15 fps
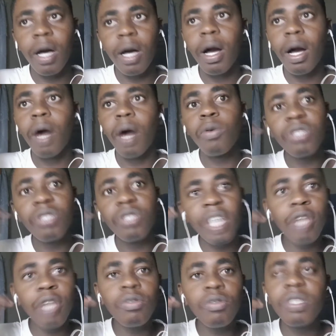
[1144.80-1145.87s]
O
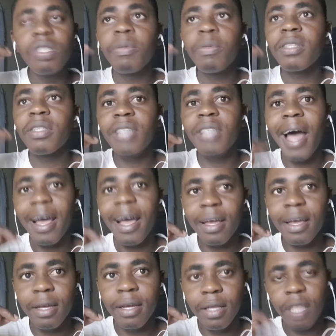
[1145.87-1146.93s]
jeito de pensar
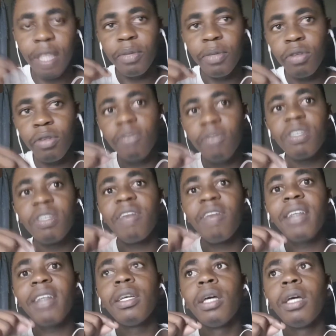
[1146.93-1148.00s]
das pessoas, você
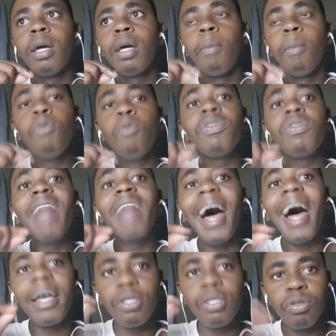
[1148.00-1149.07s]
vai
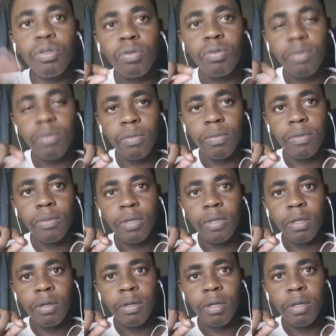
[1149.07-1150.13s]
mudar isso.
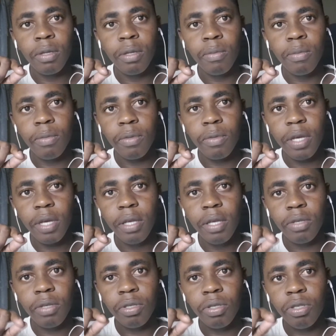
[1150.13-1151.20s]
Okay?
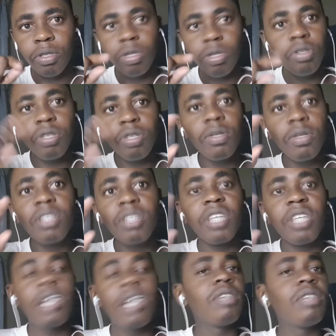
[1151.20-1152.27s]
So you're just gonna
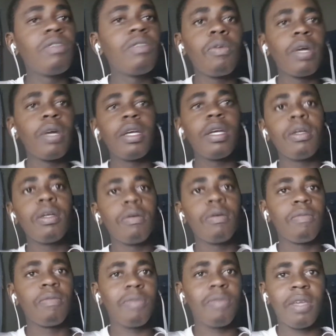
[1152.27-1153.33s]
change the way
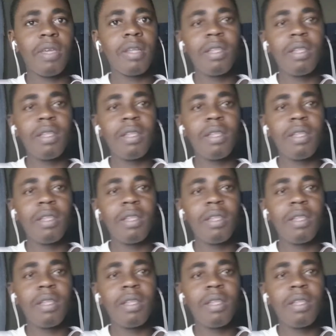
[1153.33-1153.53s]
thinking.